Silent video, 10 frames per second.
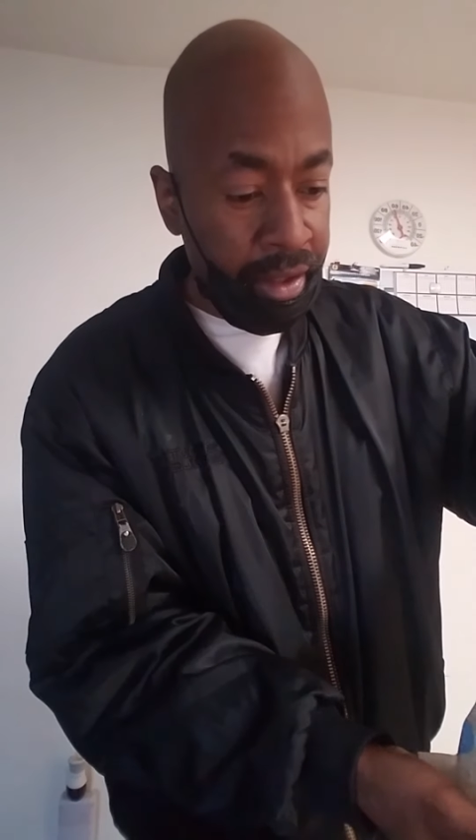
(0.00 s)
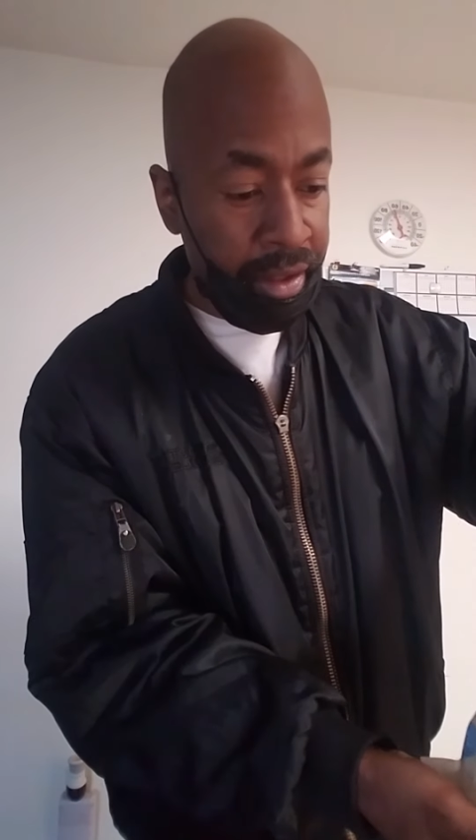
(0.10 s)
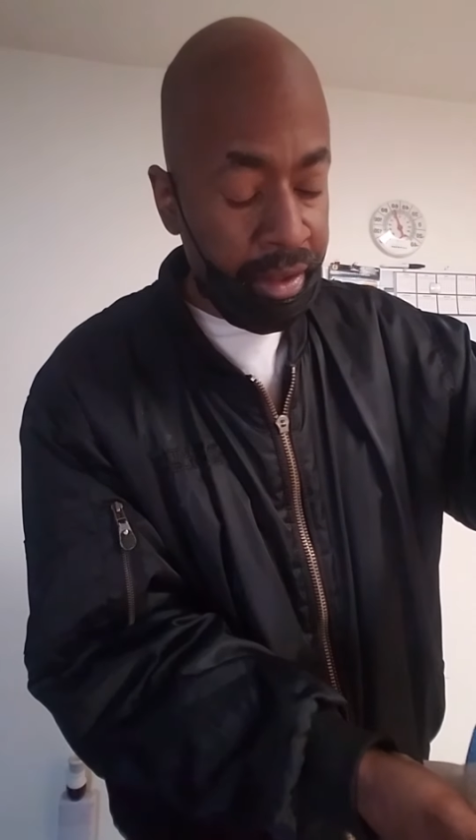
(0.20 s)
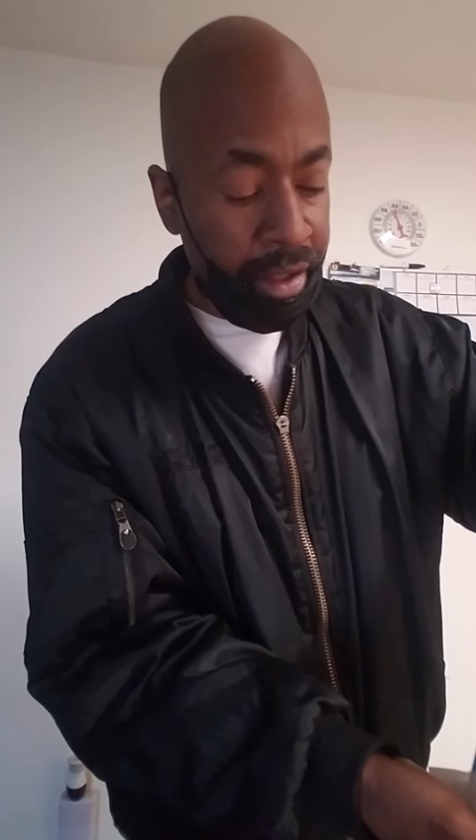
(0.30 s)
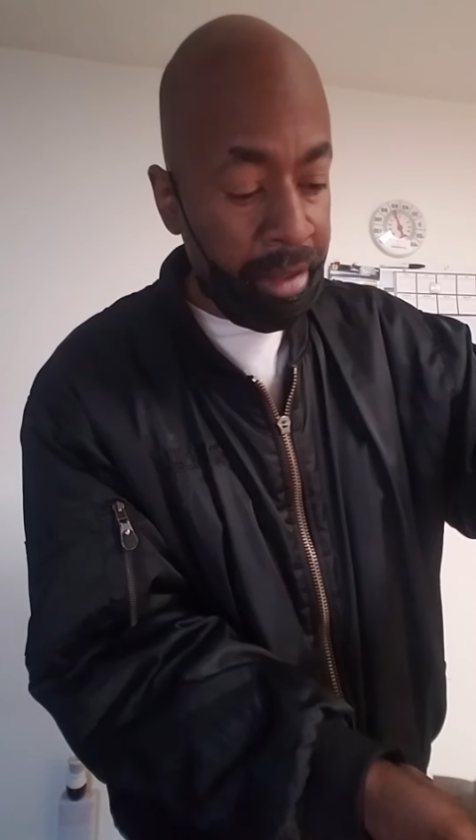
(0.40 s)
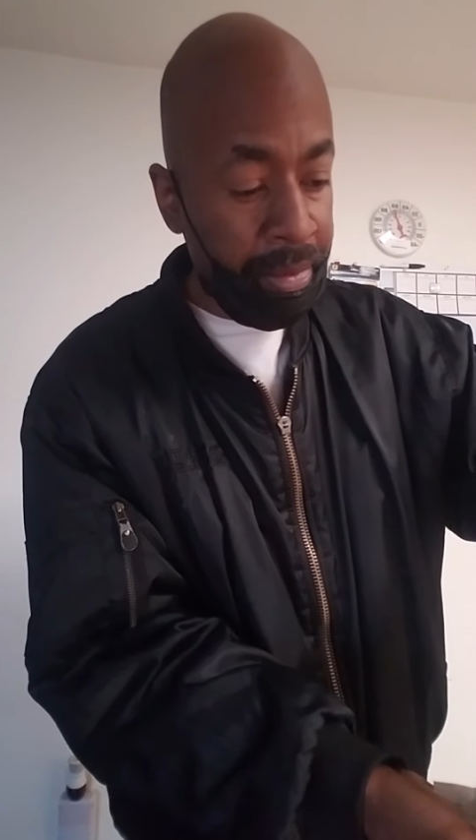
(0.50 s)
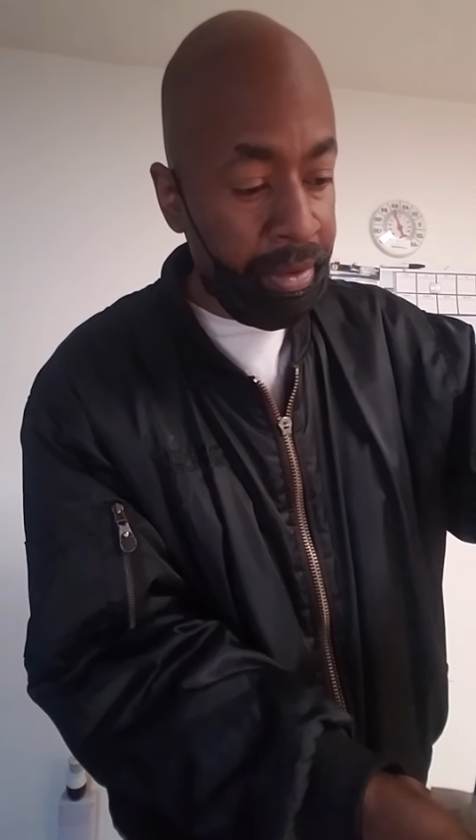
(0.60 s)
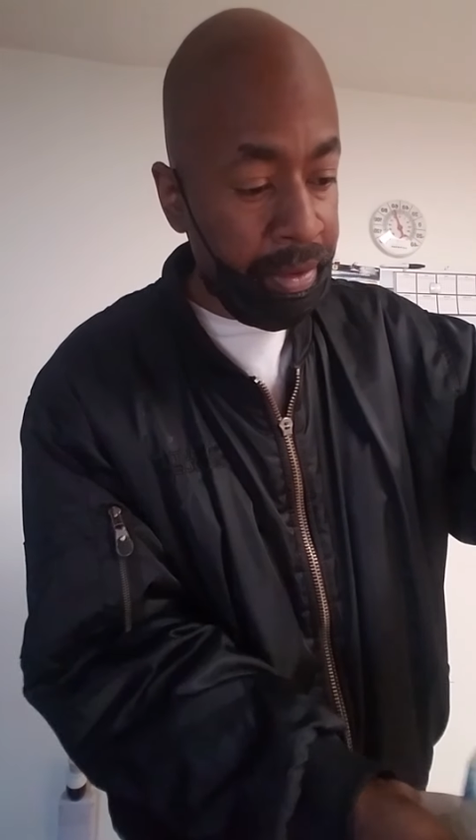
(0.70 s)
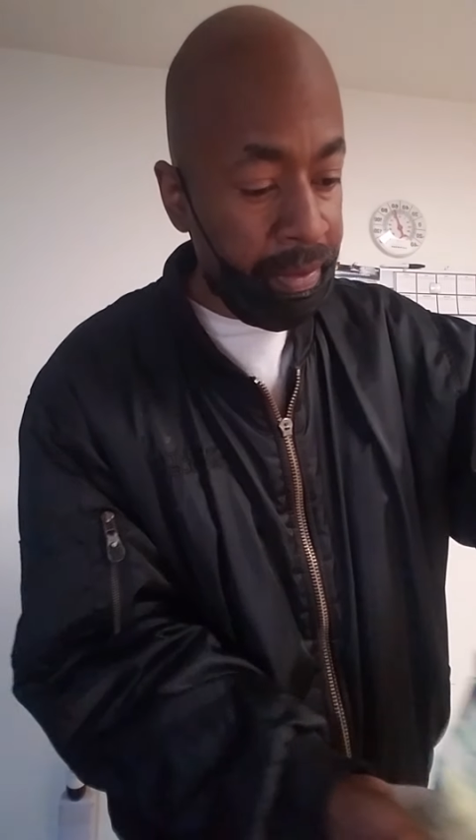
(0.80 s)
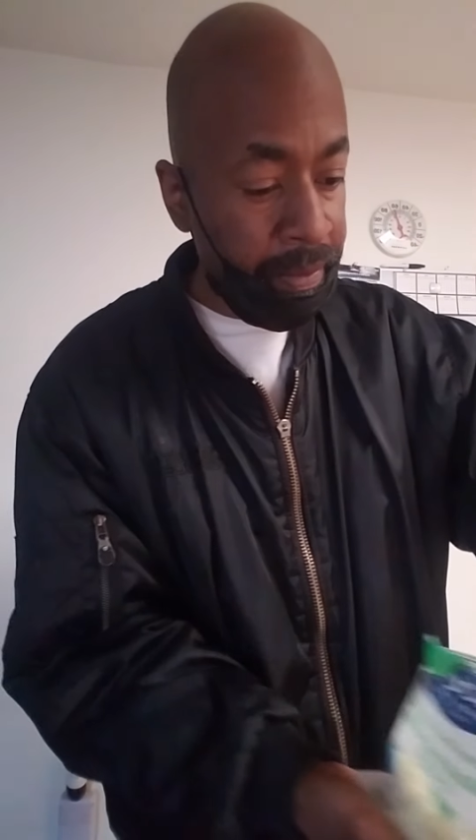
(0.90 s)
on top
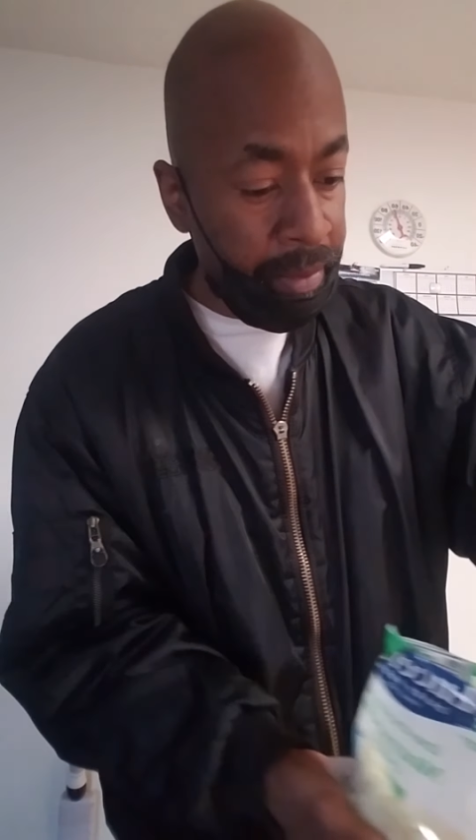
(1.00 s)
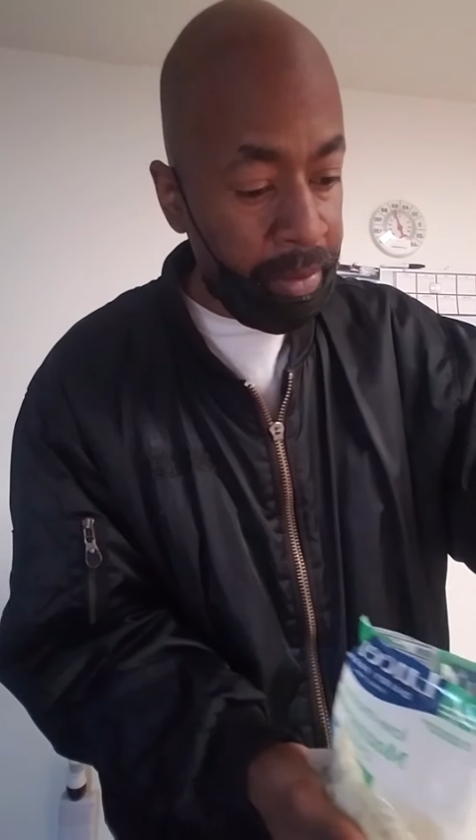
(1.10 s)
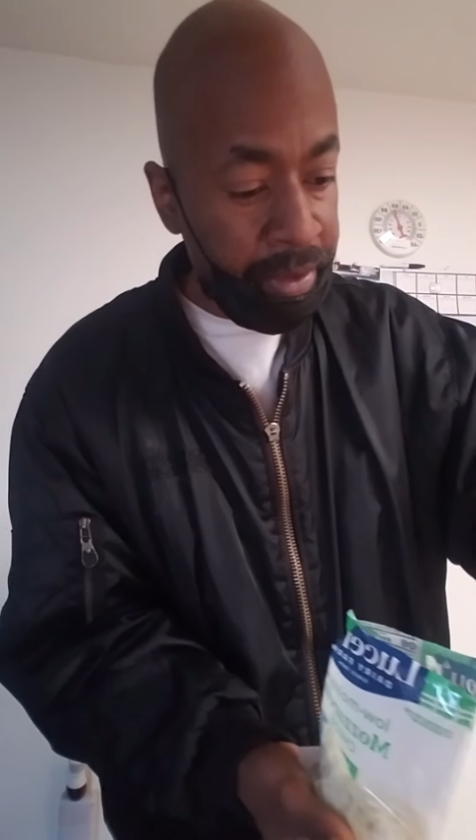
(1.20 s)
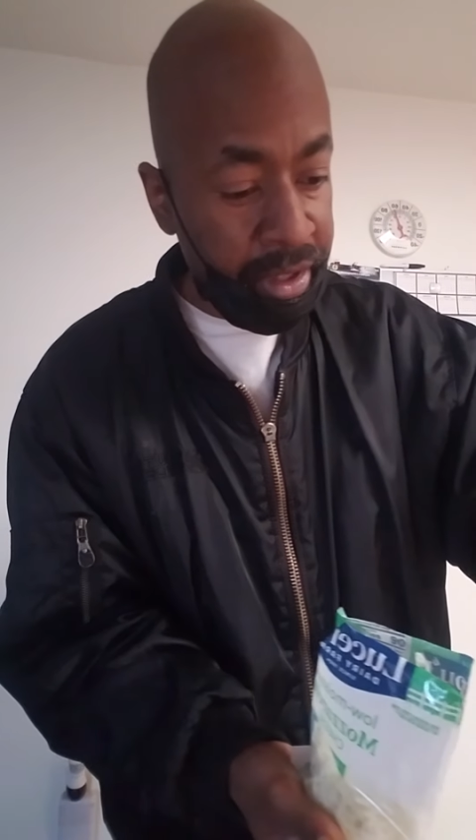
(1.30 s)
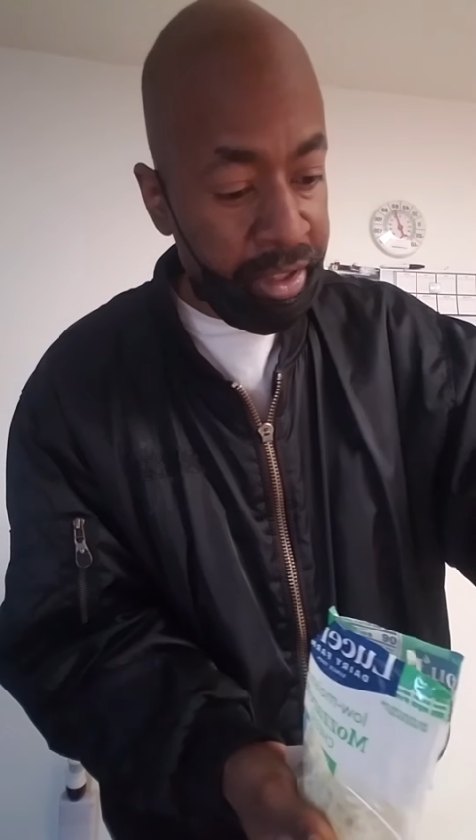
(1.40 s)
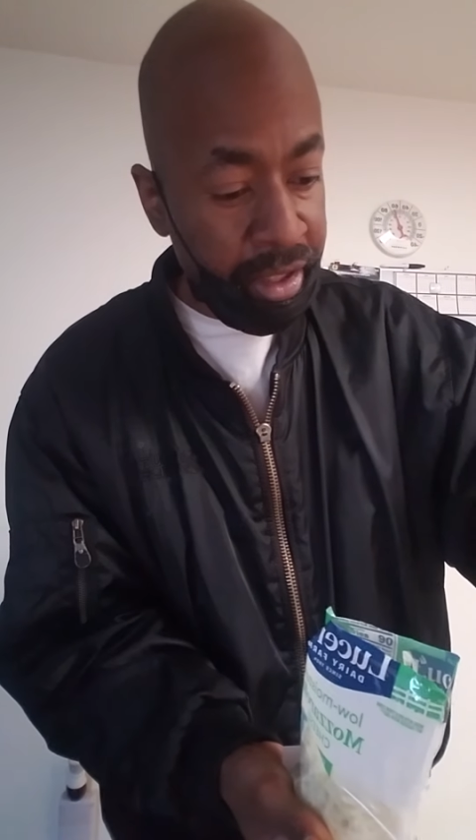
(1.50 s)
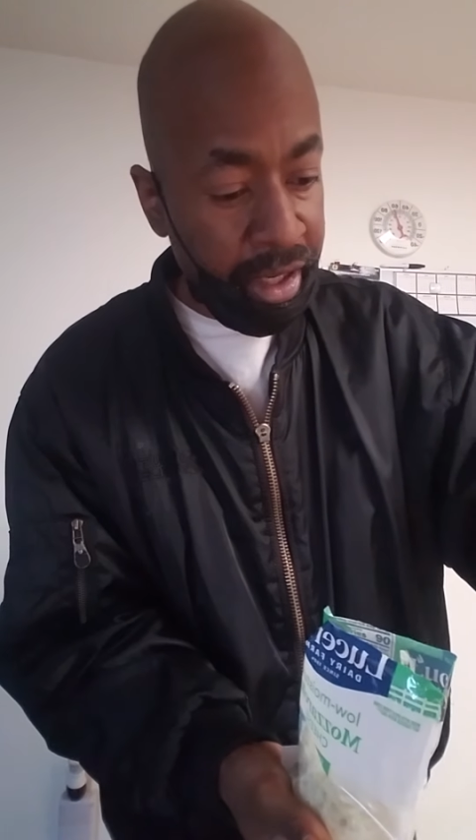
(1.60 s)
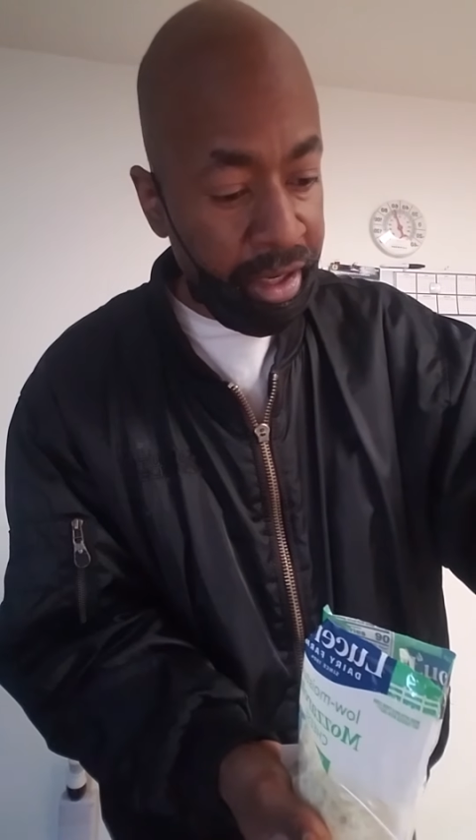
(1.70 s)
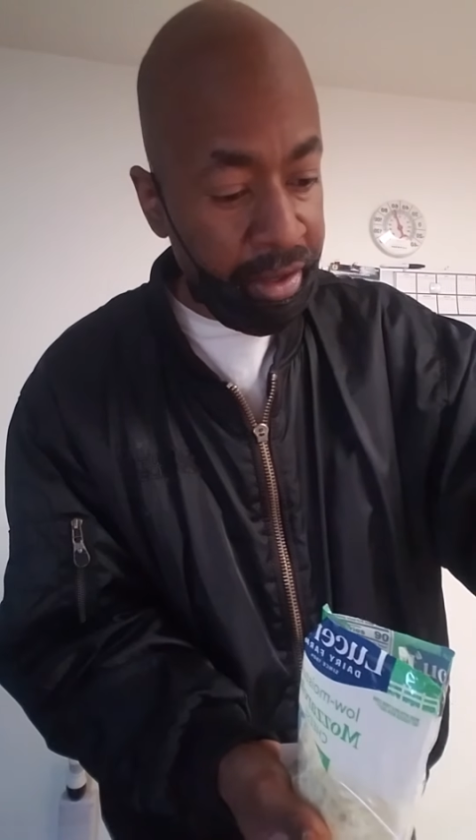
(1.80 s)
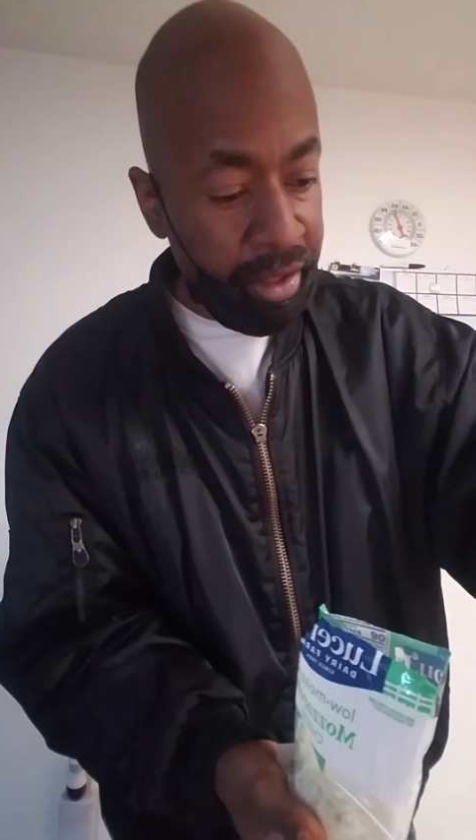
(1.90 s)
of what we just
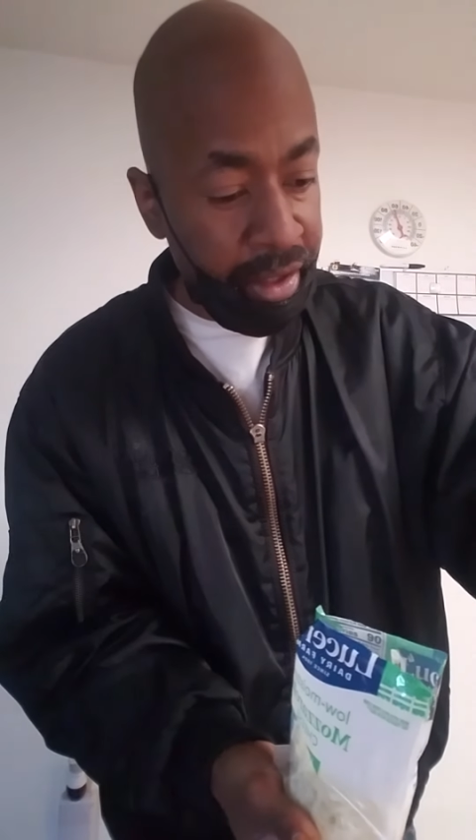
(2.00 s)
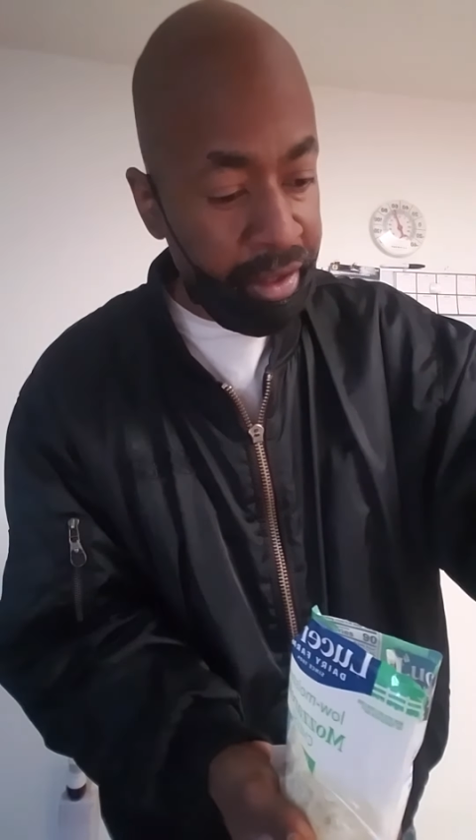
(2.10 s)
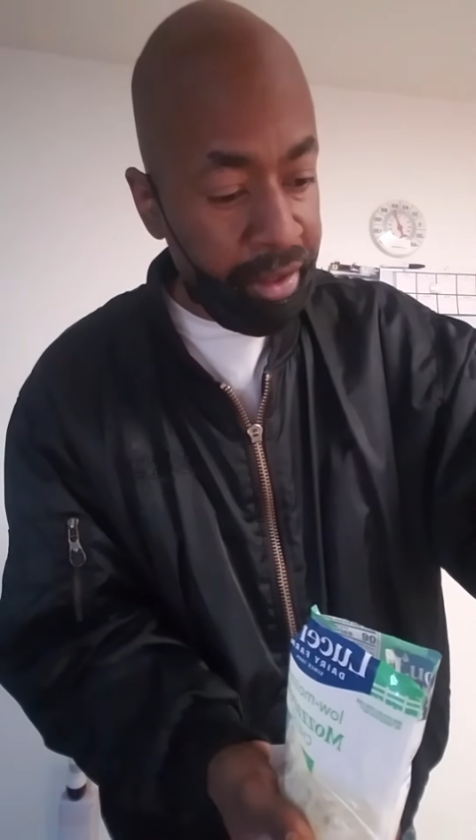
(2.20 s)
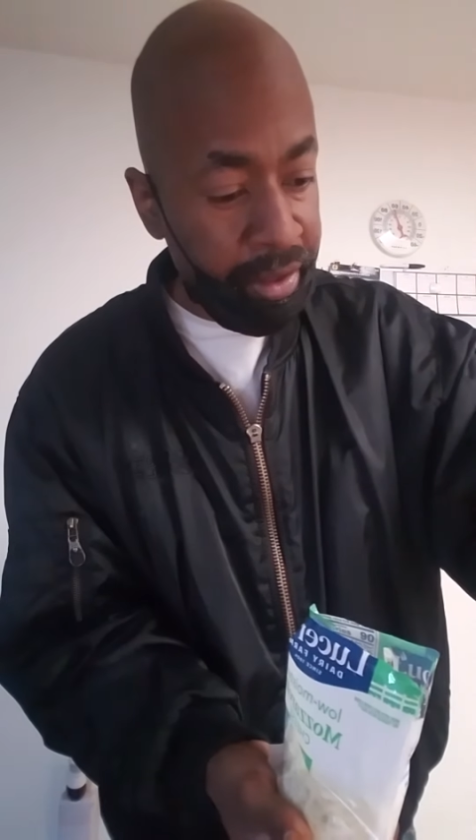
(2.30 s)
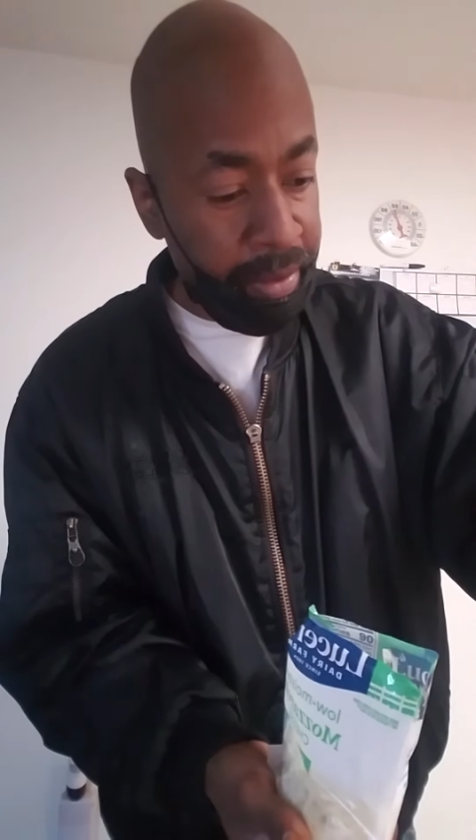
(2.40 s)
layered here,